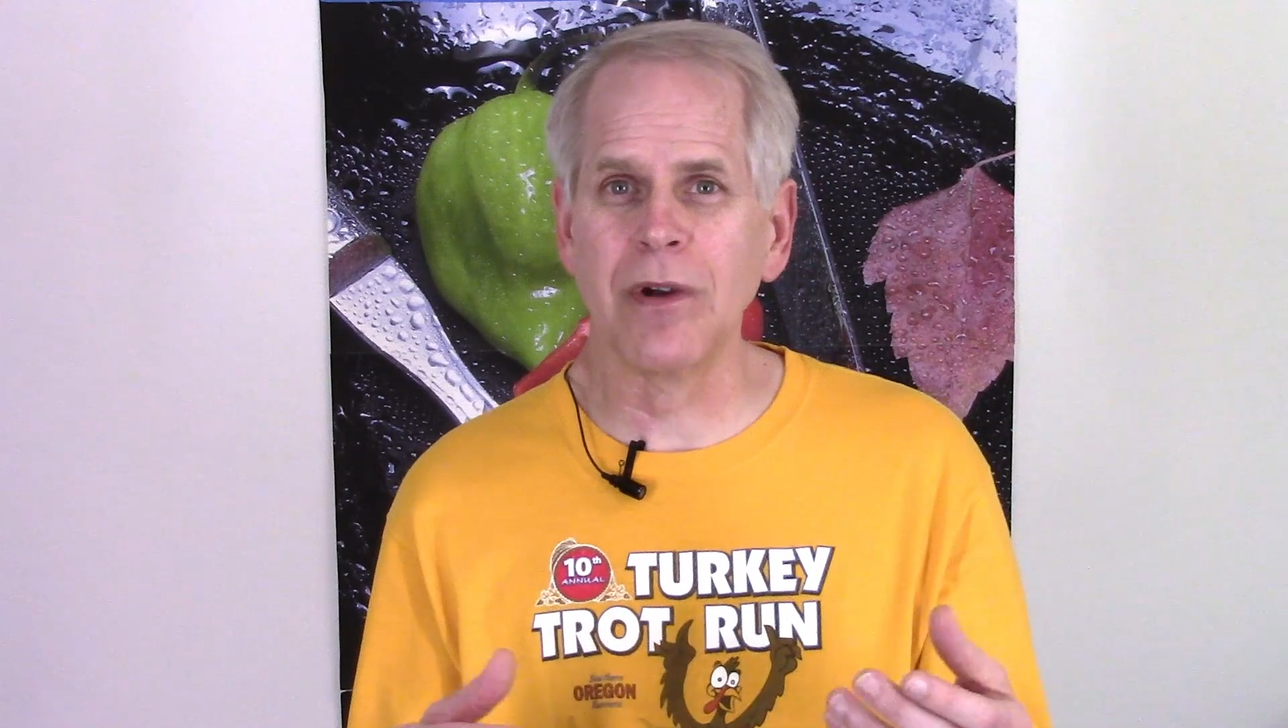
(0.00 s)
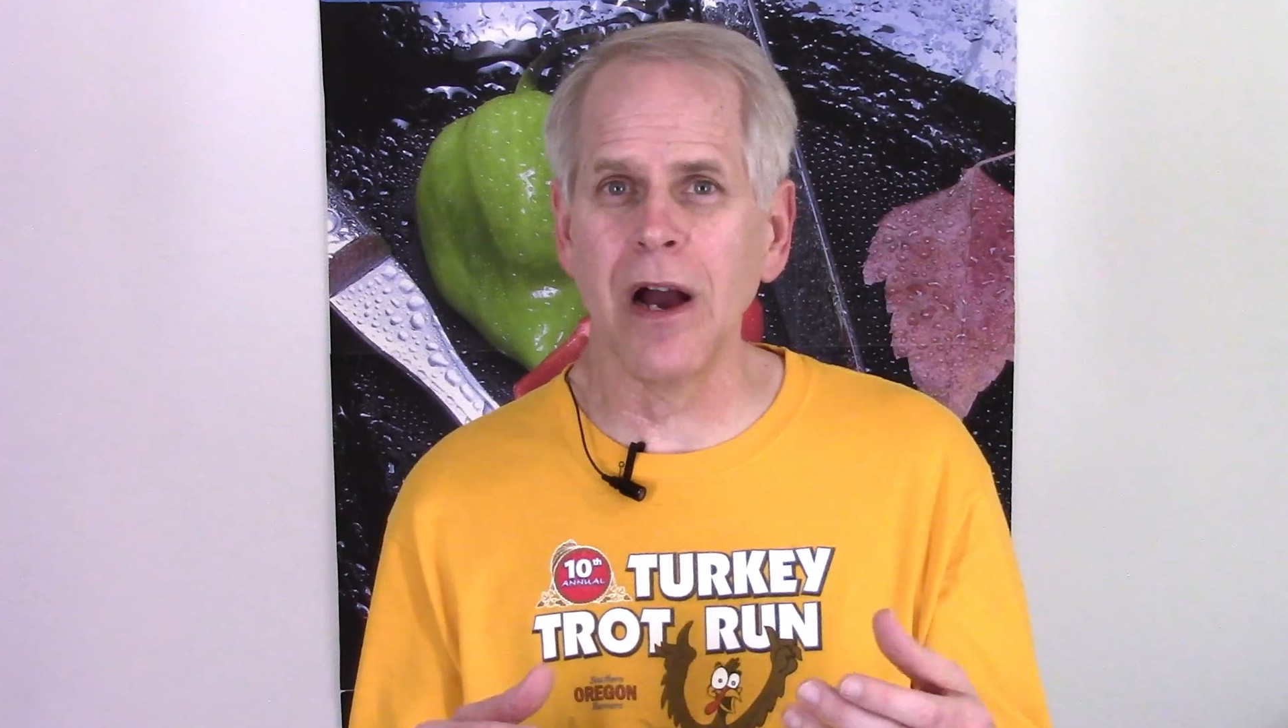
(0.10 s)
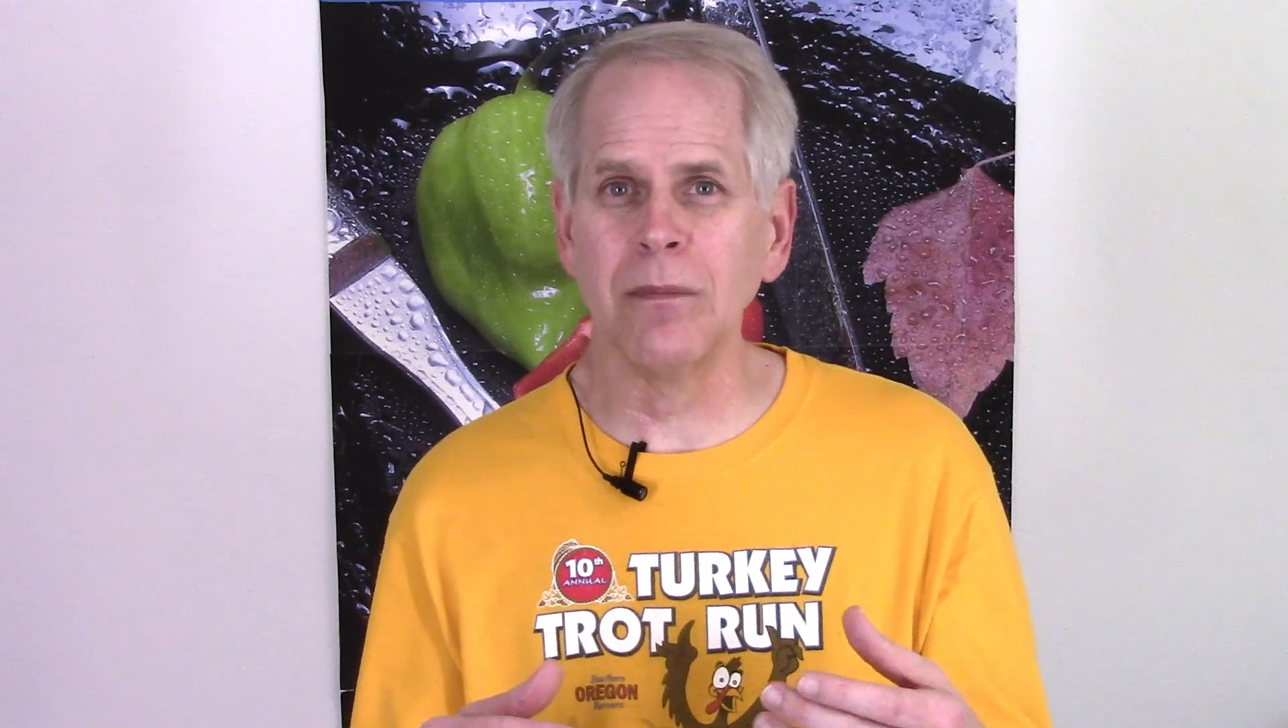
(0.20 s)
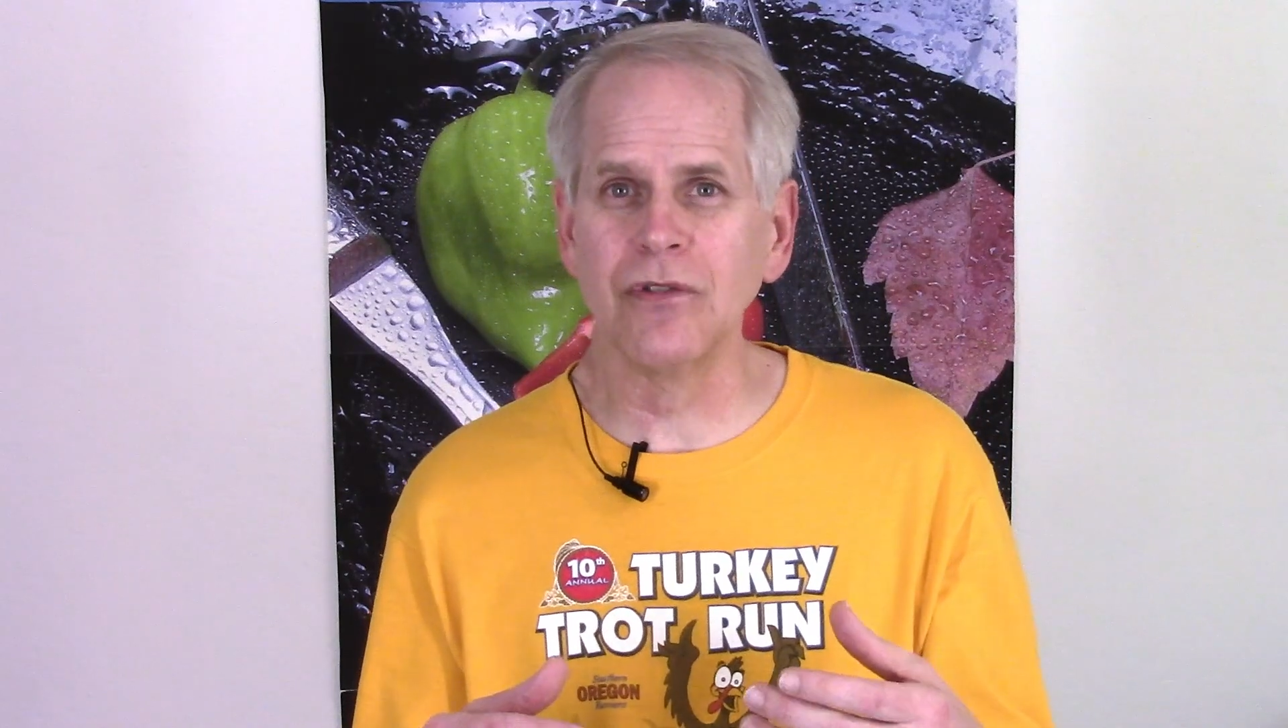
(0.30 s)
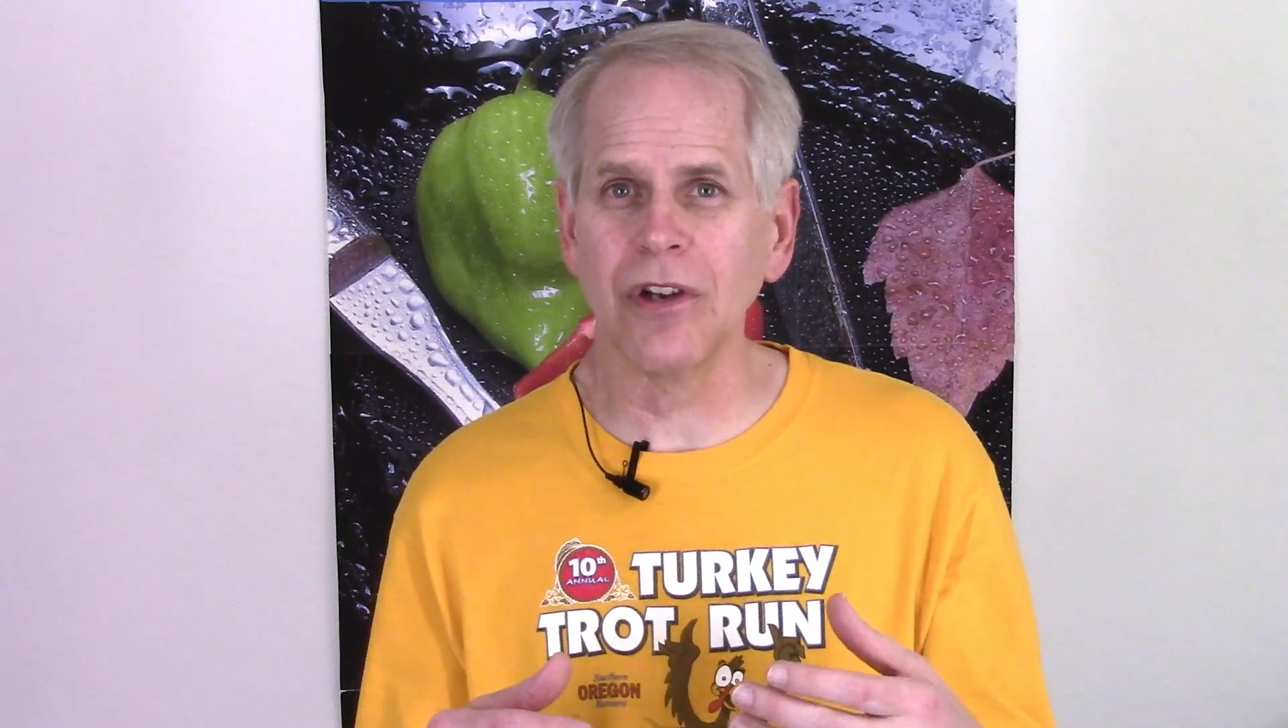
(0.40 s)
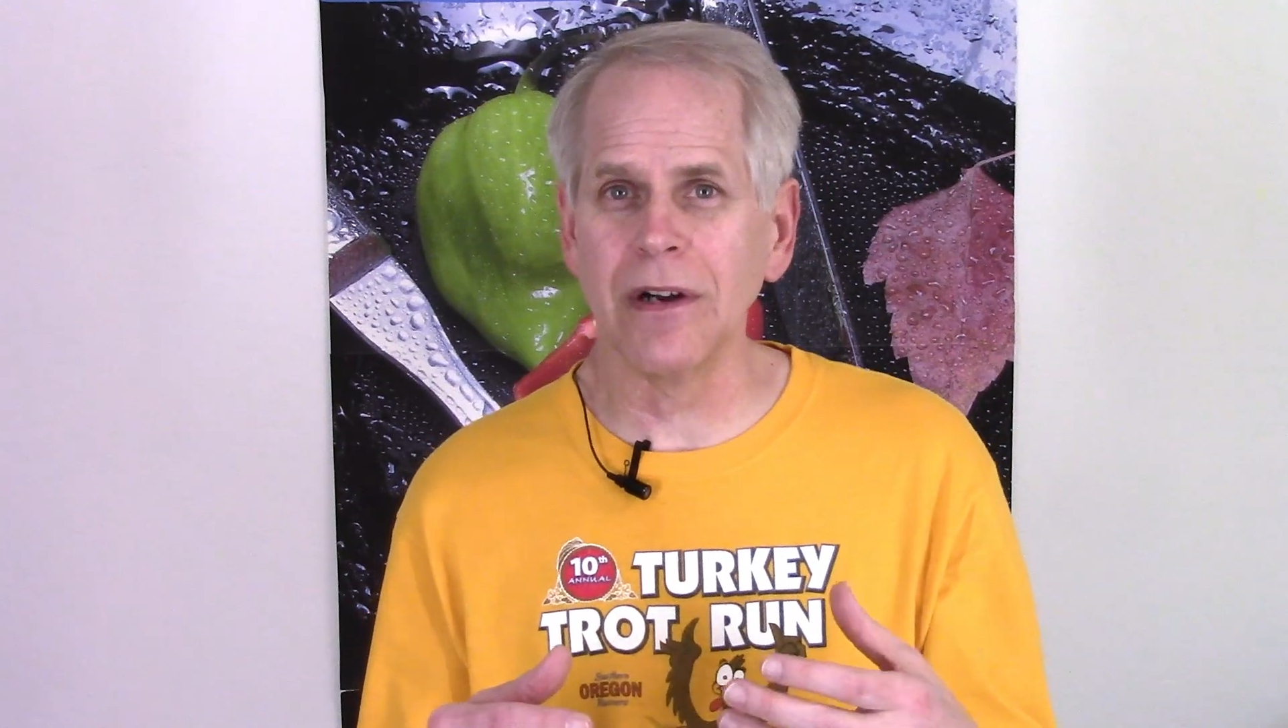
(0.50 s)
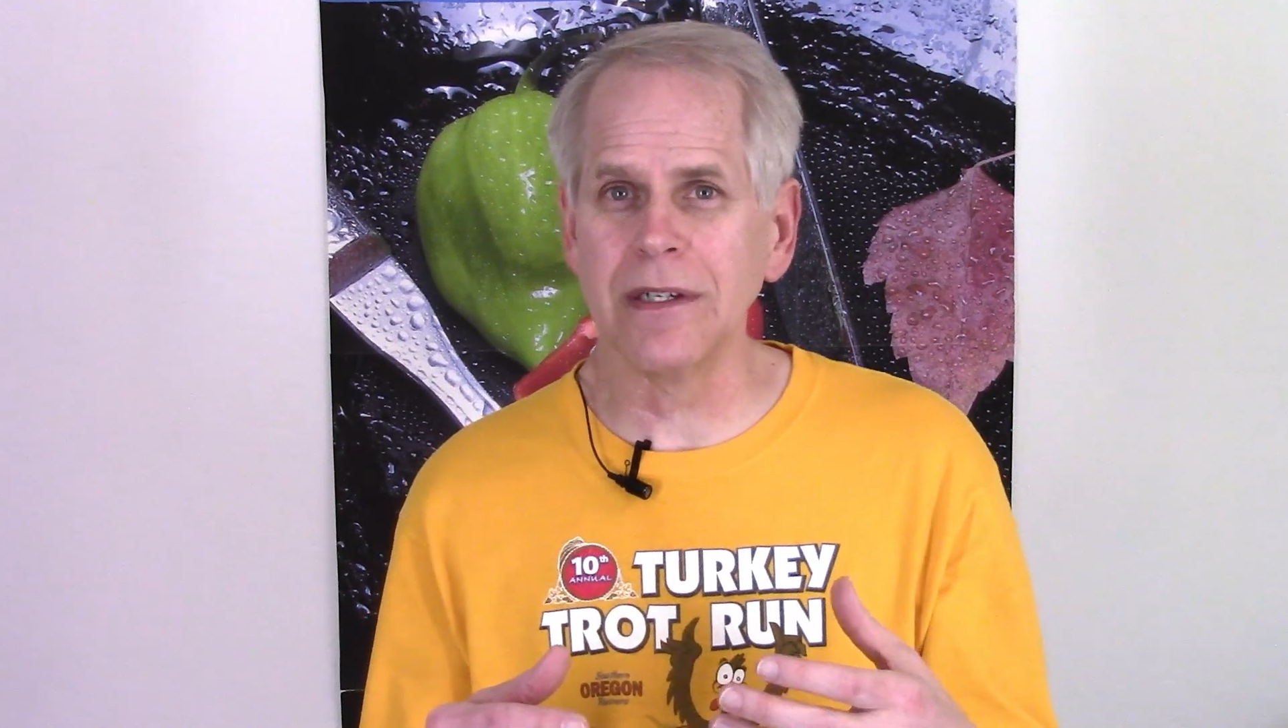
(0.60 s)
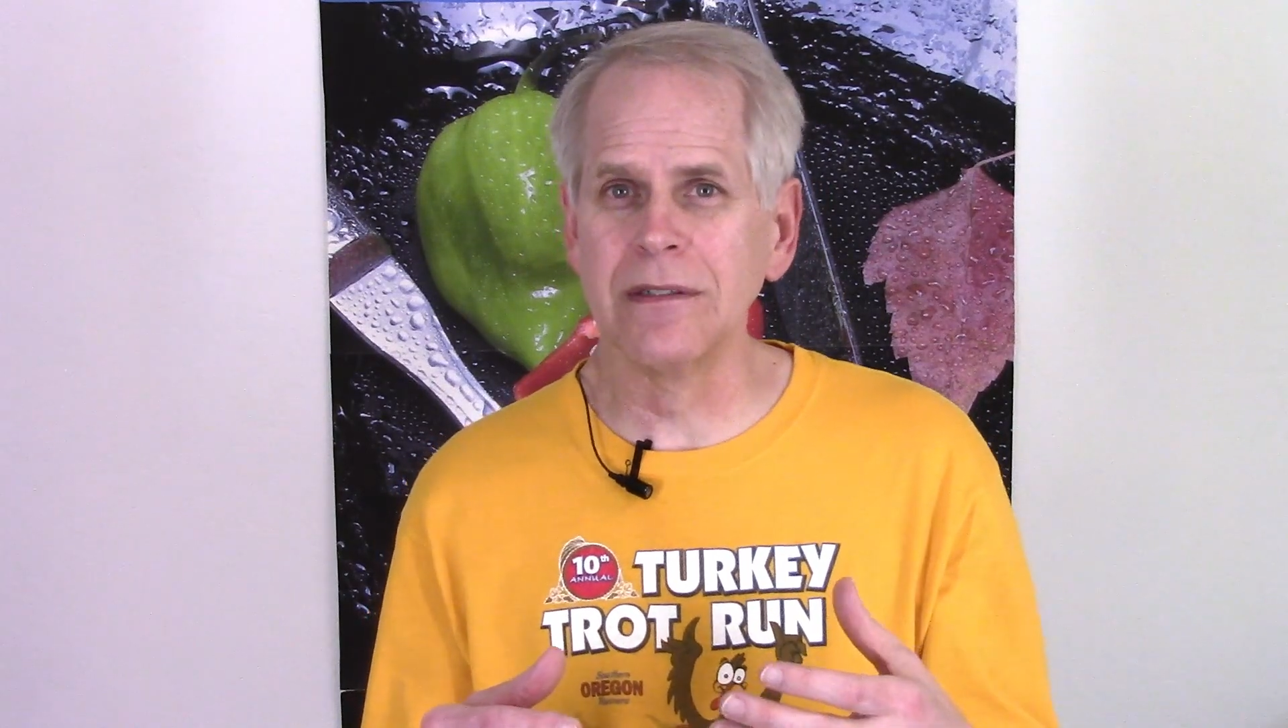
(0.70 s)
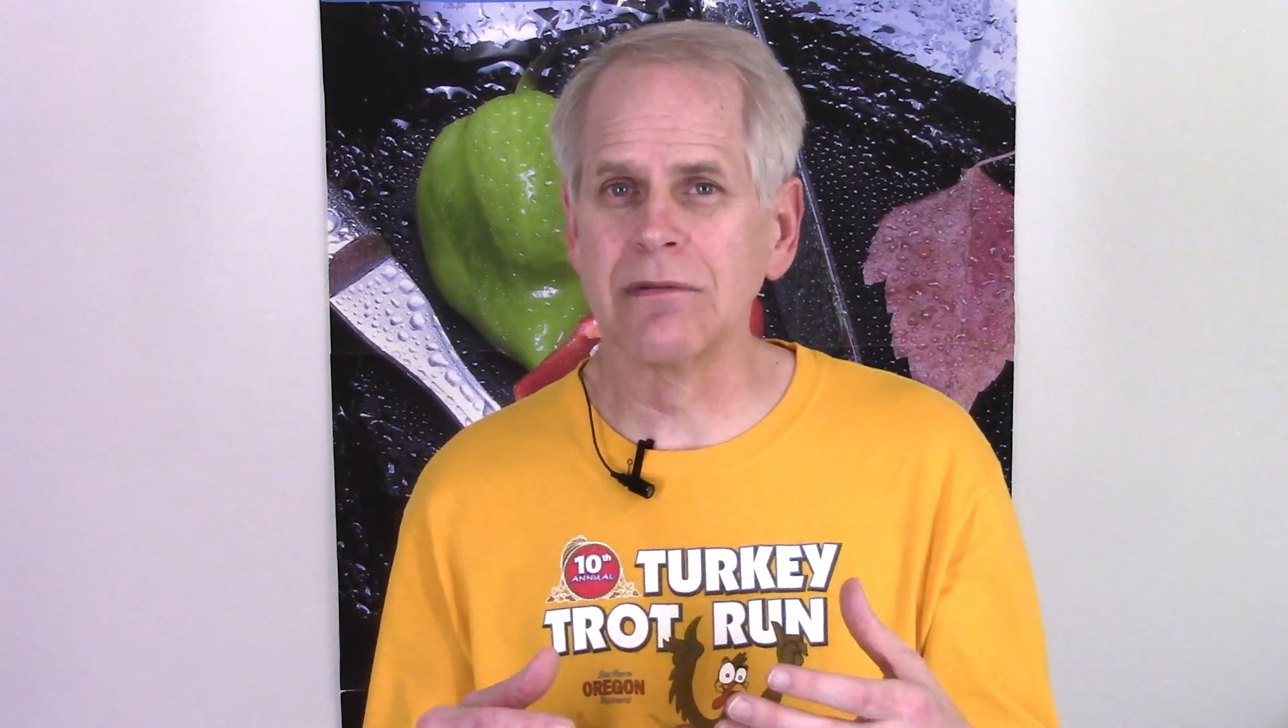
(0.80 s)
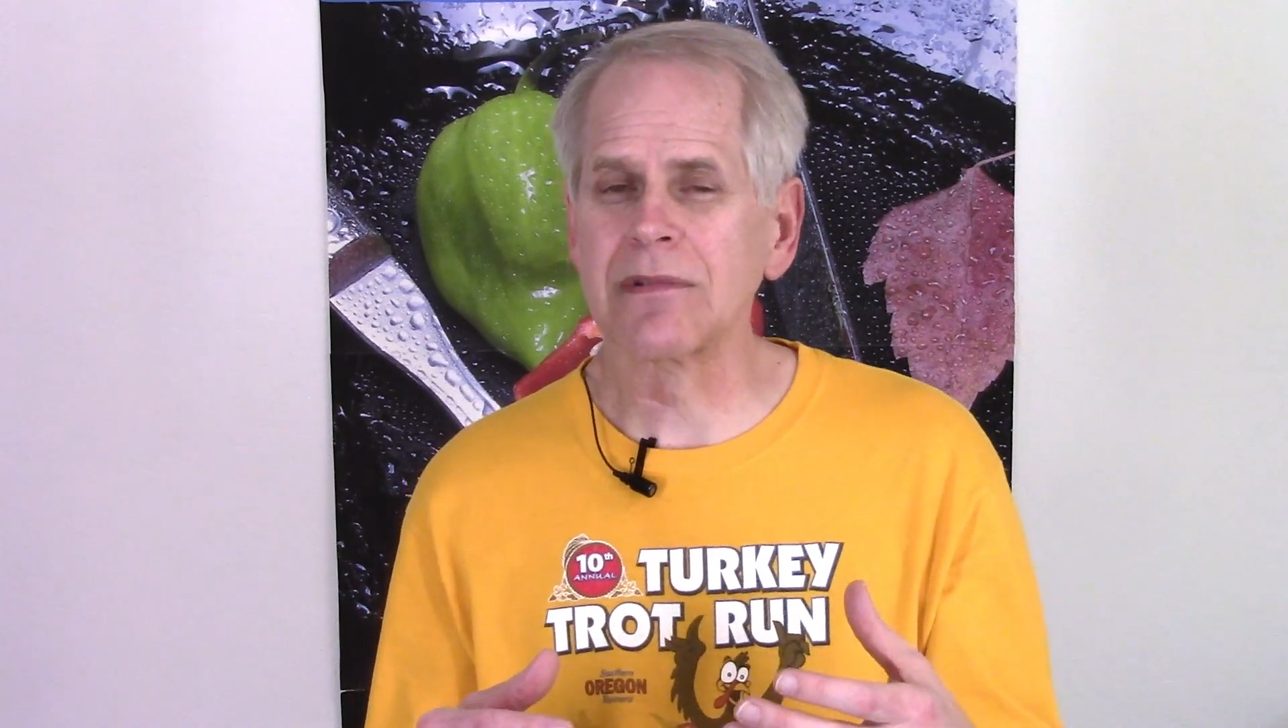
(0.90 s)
comes on,